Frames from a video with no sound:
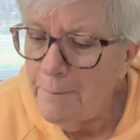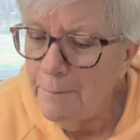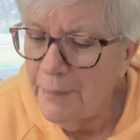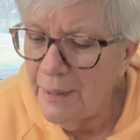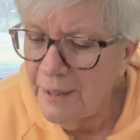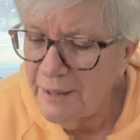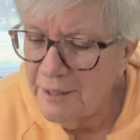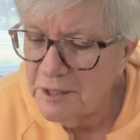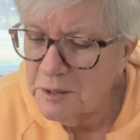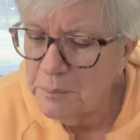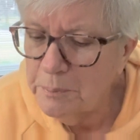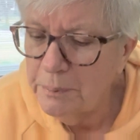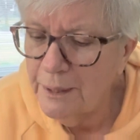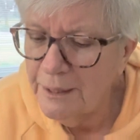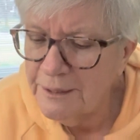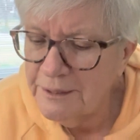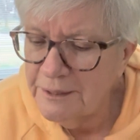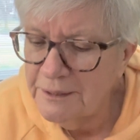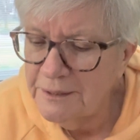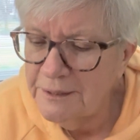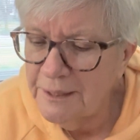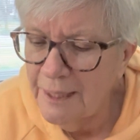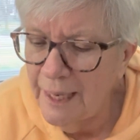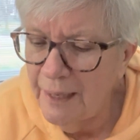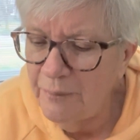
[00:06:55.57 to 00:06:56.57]
May this
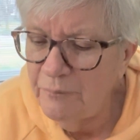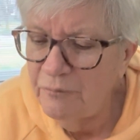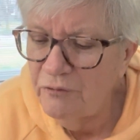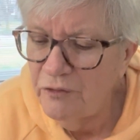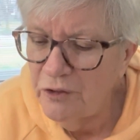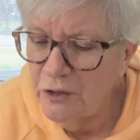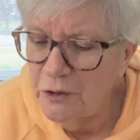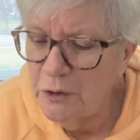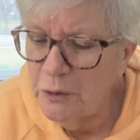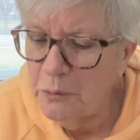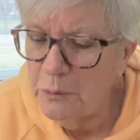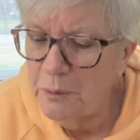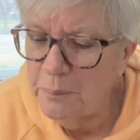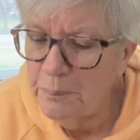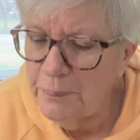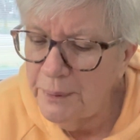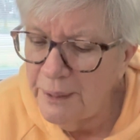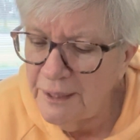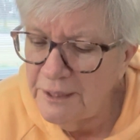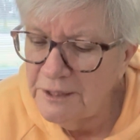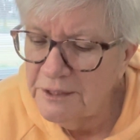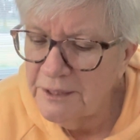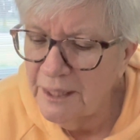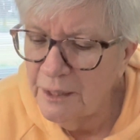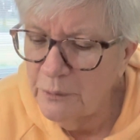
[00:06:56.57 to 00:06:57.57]
blessed time fill you with
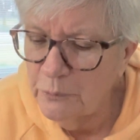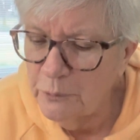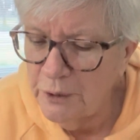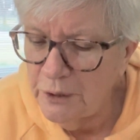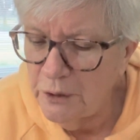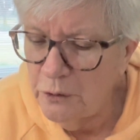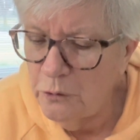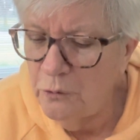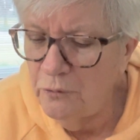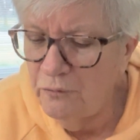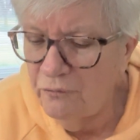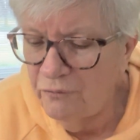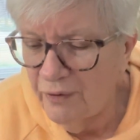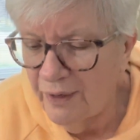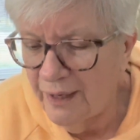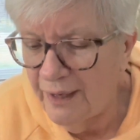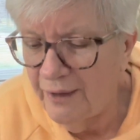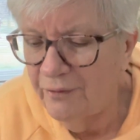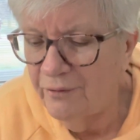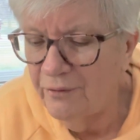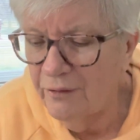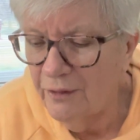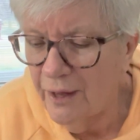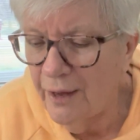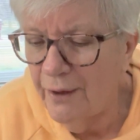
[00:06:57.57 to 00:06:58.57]
peace and renewed
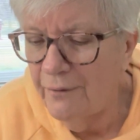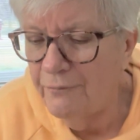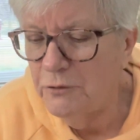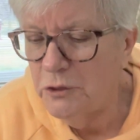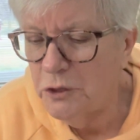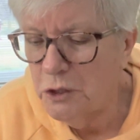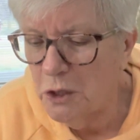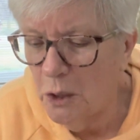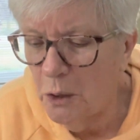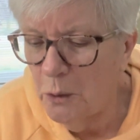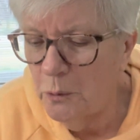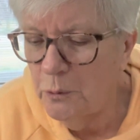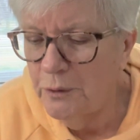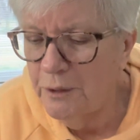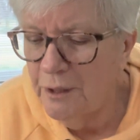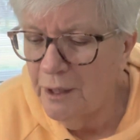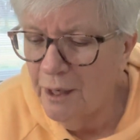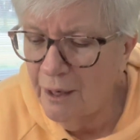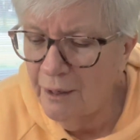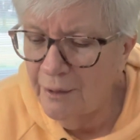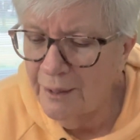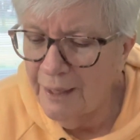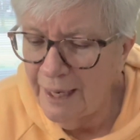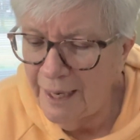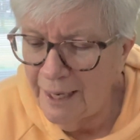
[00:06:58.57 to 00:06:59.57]
faith. Love, Joan,
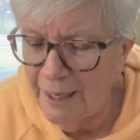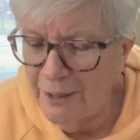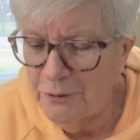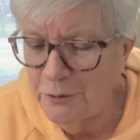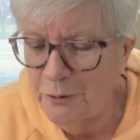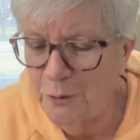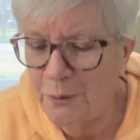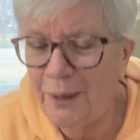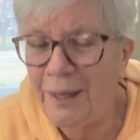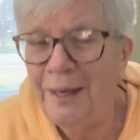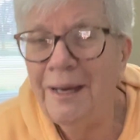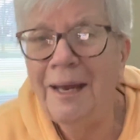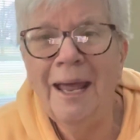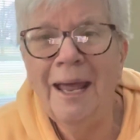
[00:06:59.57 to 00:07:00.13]
Doug, Andrew, and